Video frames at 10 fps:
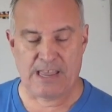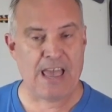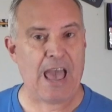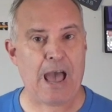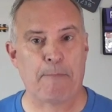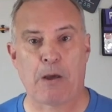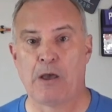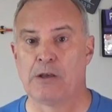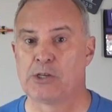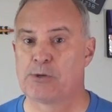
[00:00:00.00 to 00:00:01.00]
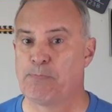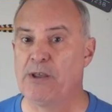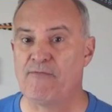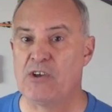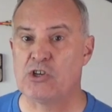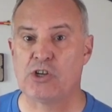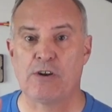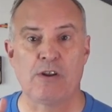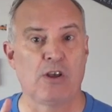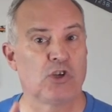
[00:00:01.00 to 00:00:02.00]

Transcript: gap, split vision,